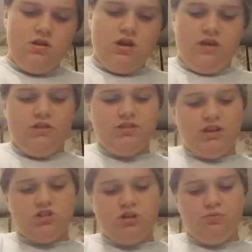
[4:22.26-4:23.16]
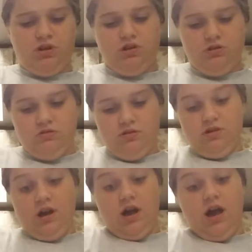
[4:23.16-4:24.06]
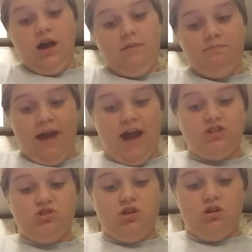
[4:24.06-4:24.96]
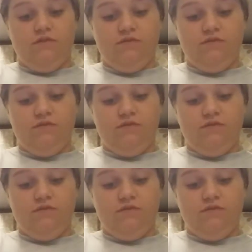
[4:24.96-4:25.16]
And this is actually a pretty good batch of